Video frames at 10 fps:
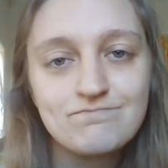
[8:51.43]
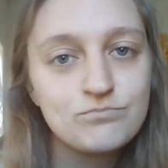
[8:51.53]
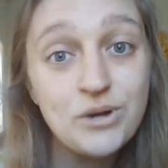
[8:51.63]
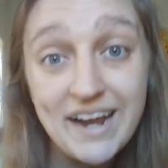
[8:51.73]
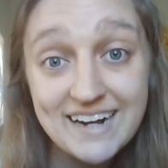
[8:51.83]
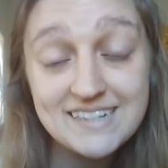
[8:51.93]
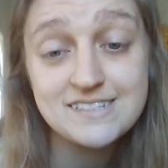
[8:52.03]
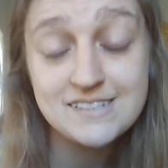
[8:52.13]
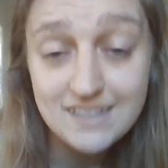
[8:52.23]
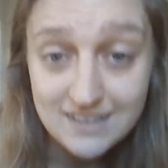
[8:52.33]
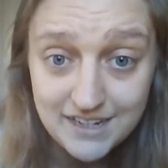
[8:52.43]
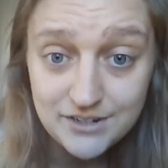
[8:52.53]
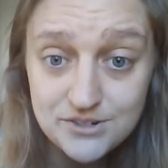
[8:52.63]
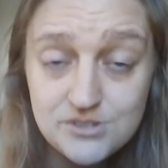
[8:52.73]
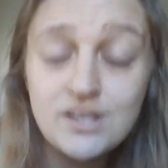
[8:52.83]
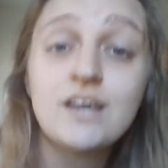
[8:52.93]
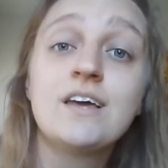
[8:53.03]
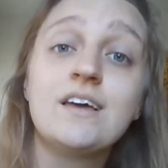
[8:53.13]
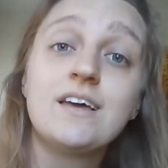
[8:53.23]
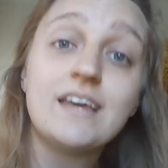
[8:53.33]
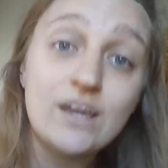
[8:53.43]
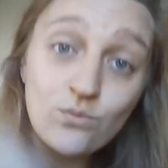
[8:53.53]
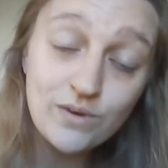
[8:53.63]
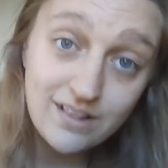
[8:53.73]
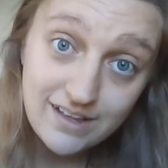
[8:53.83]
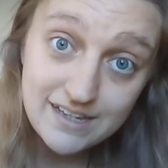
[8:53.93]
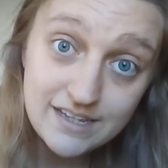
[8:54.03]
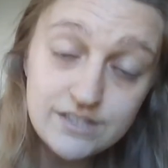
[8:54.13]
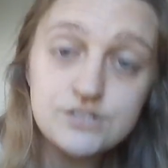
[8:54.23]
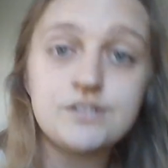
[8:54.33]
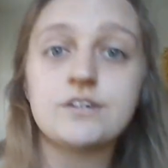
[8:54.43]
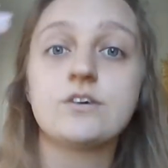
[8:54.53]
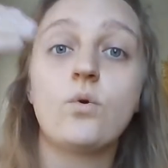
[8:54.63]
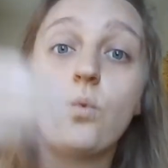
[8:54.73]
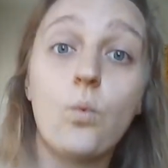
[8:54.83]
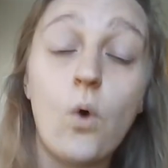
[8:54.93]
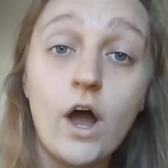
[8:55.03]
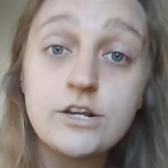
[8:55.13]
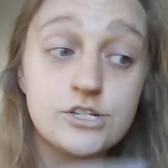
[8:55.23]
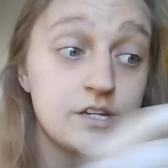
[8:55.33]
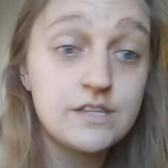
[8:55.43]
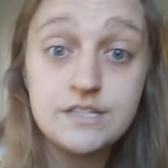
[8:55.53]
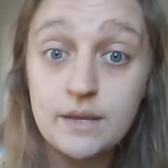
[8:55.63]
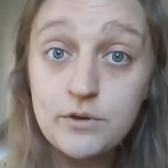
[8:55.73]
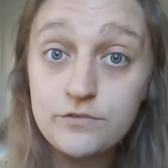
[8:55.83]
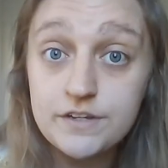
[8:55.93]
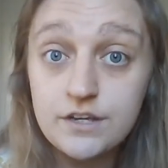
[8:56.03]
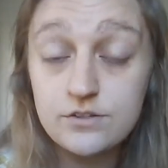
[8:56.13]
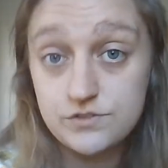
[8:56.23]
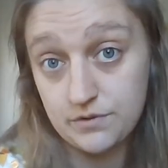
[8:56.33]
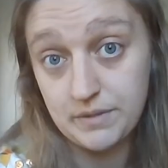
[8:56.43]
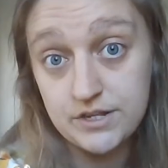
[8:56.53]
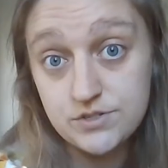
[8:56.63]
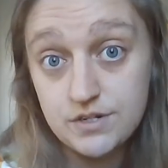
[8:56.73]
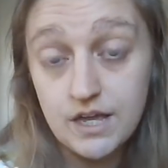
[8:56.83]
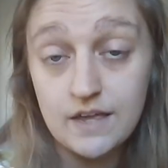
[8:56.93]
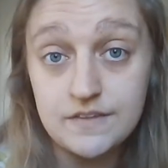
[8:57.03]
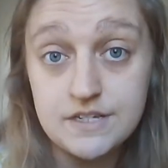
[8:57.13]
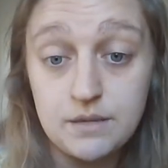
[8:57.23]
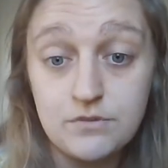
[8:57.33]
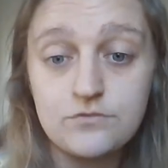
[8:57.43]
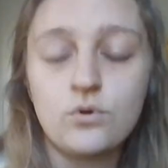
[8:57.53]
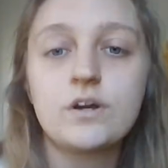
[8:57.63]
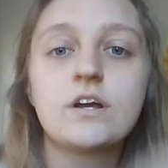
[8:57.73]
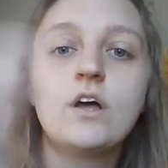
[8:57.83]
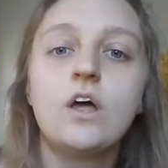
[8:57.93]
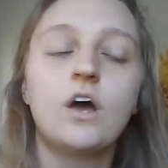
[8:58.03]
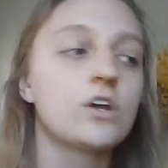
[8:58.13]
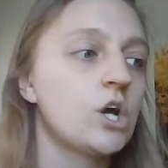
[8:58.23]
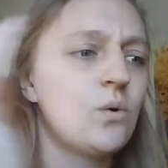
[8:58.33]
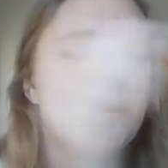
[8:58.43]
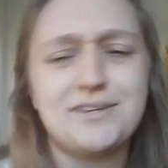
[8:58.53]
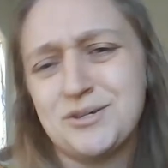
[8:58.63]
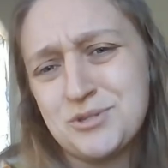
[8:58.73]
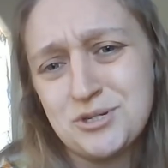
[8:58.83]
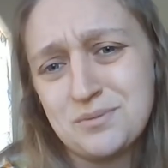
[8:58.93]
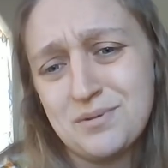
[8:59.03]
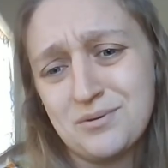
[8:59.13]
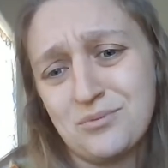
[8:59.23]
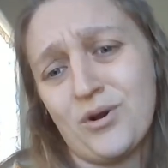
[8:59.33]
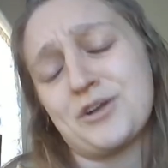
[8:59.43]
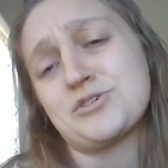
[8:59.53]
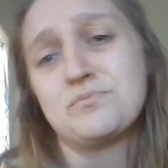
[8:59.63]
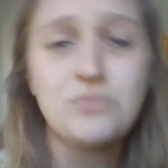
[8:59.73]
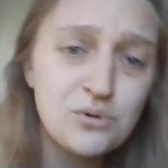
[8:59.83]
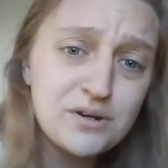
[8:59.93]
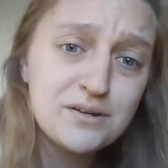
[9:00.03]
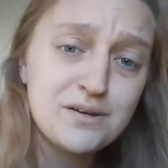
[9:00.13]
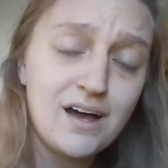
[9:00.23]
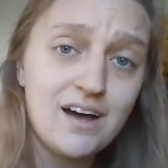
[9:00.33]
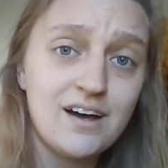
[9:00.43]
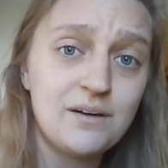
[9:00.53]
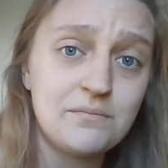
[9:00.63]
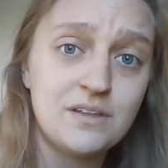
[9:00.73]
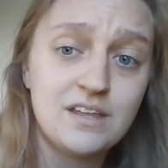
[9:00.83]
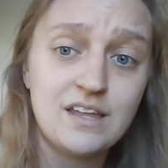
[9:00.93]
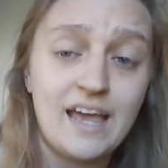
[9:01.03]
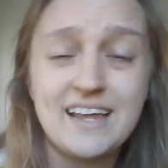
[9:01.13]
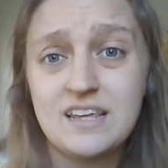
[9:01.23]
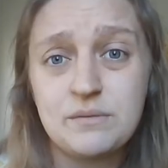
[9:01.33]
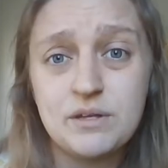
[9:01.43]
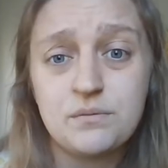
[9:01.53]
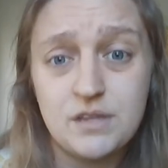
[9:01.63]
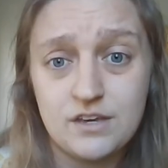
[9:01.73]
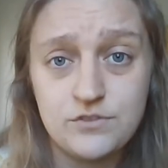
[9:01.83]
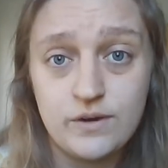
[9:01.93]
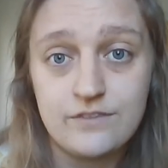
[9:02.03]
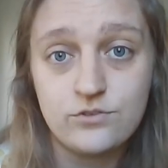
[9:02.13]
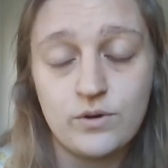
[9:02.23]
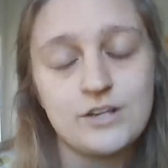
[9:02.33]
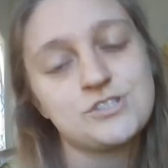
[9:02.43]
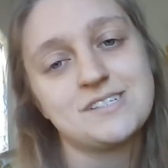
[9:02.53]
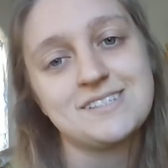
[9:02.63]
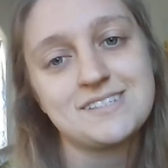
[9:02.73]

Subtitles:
Practice letters. It will get easier. Watch the demo videos from yesterday and the day before. Go on YouTube, watch more, and email me if you have questions.